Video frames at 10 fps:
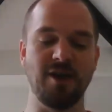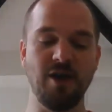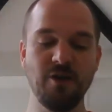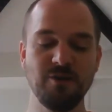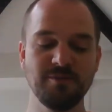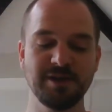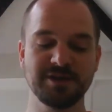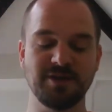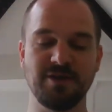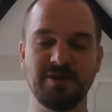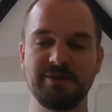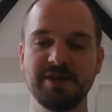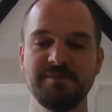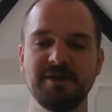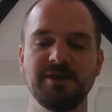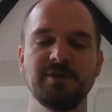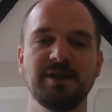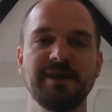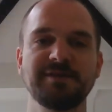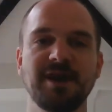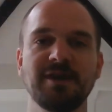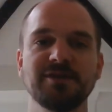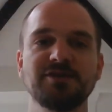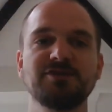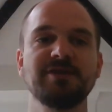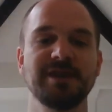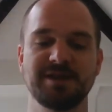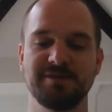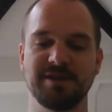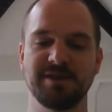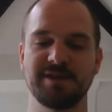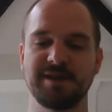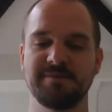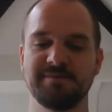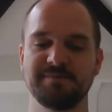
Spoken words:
a homeless orphan who lives on the streets of London.